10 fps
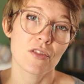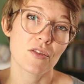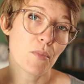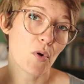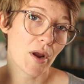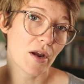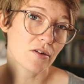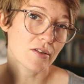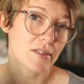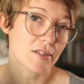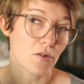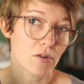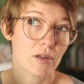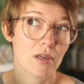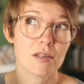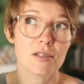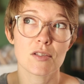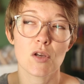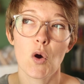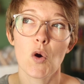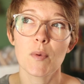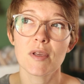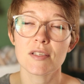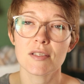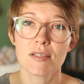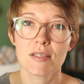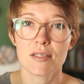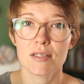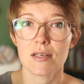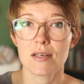the mohair silk, because hobie's